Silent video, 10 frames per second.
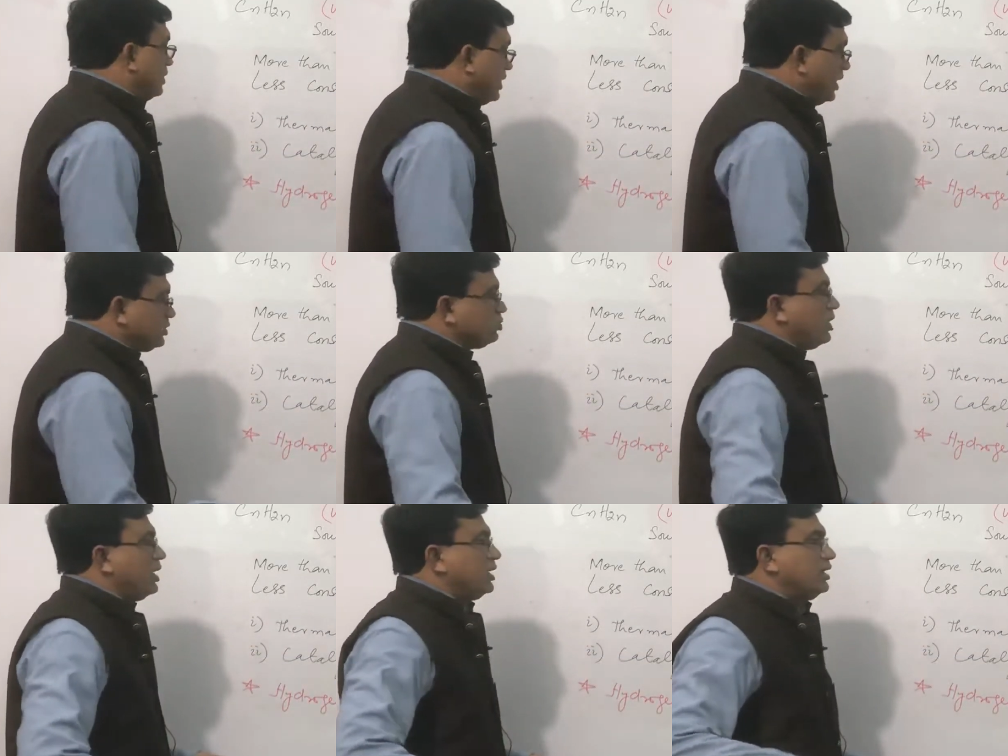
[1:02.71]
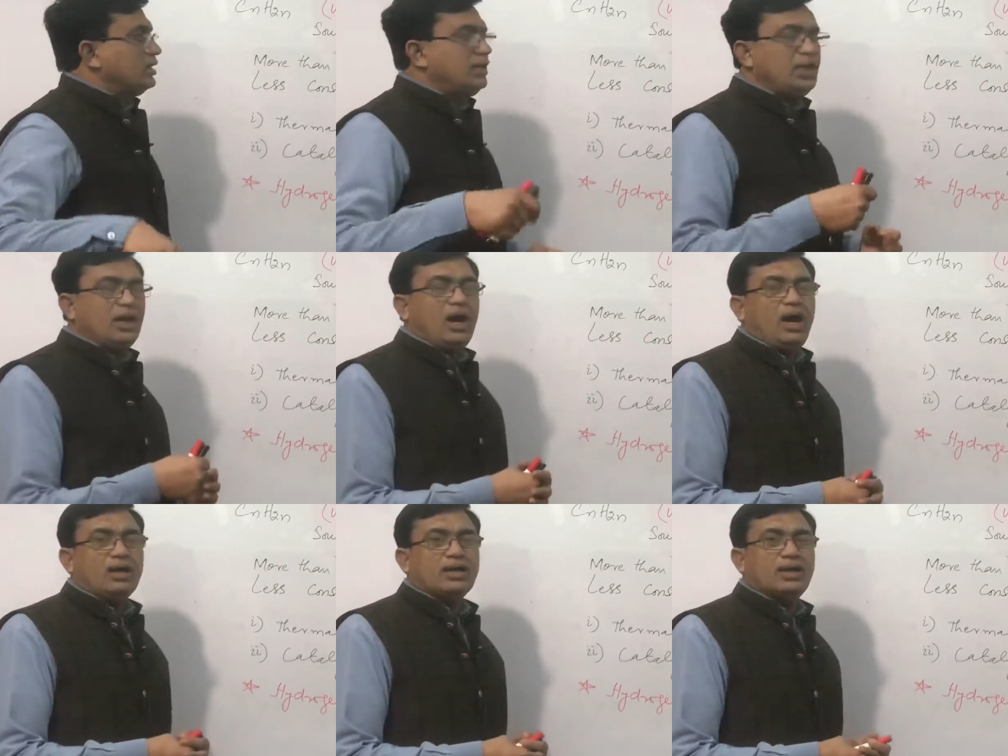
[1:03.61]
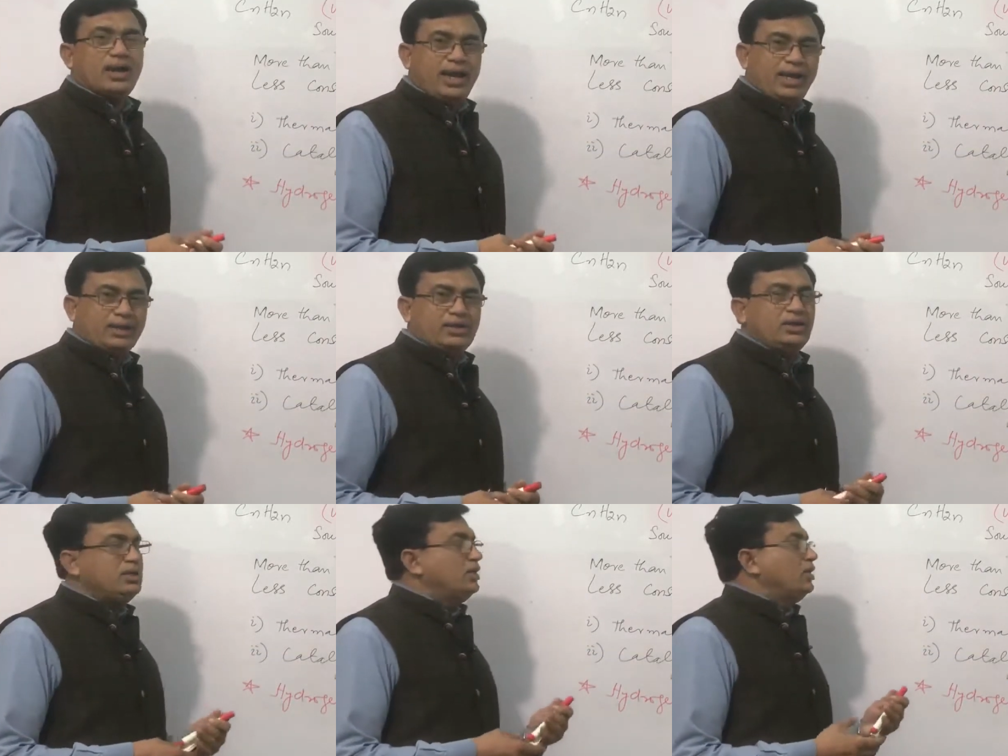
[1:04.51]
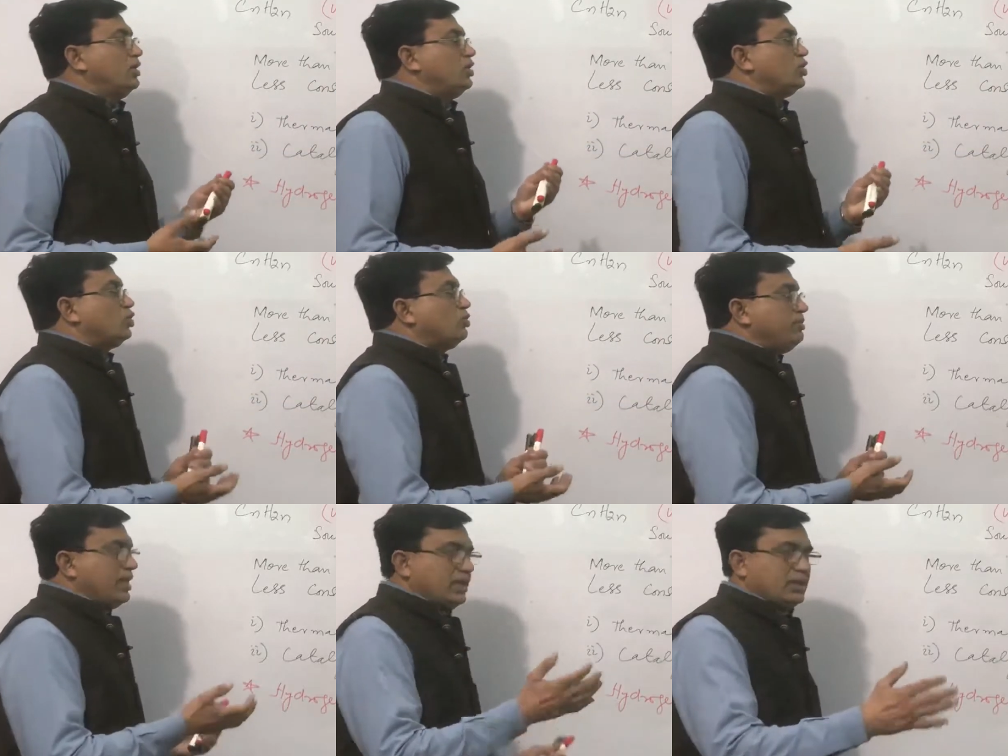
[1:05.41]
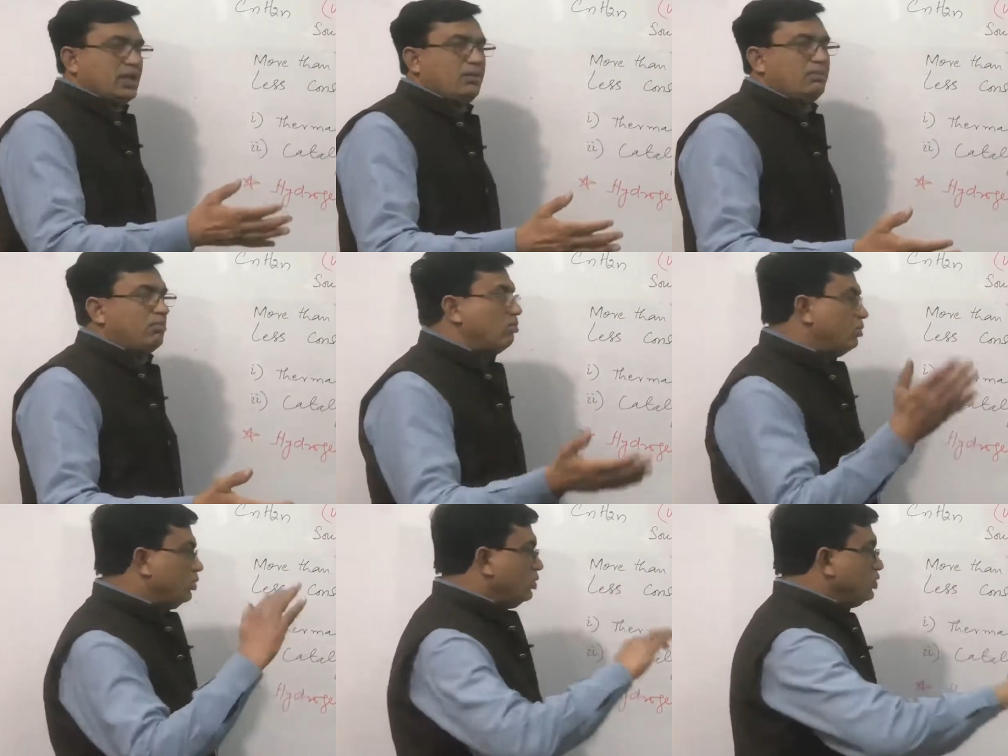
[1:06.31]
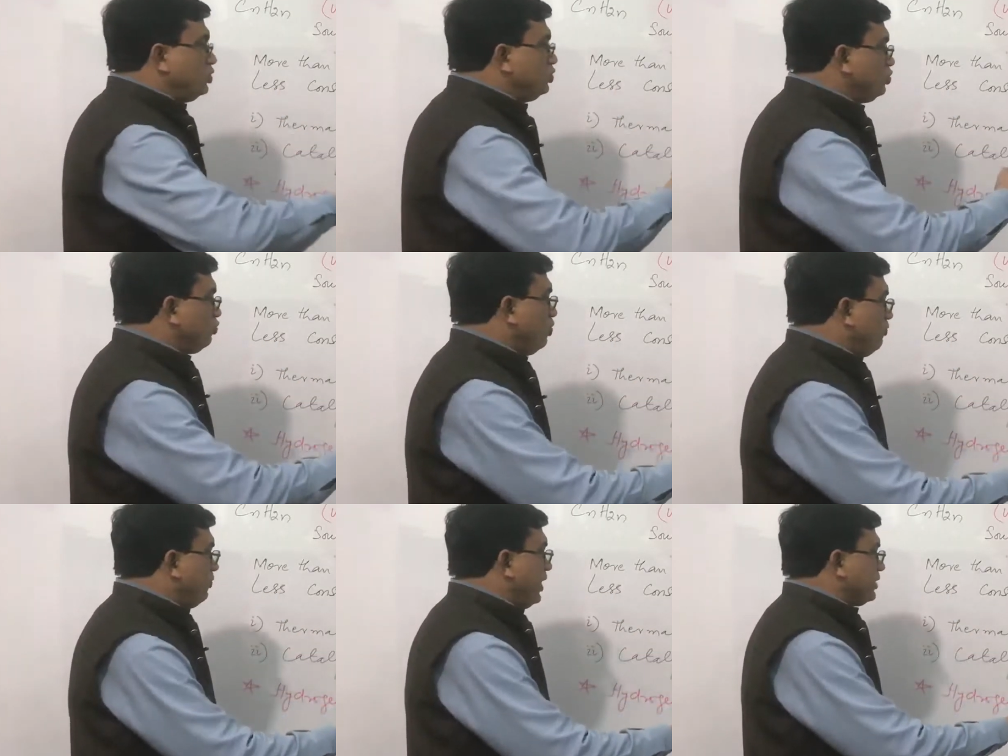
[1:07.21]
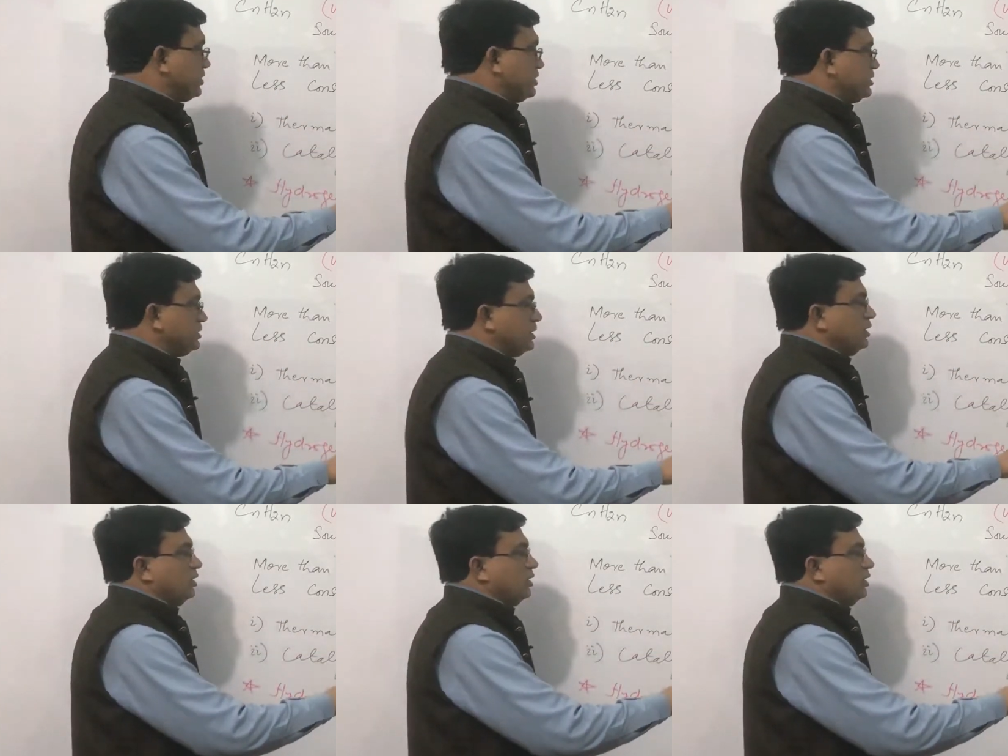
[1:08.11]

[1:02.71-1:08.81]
That's why they are cracked to make them more useful fractions.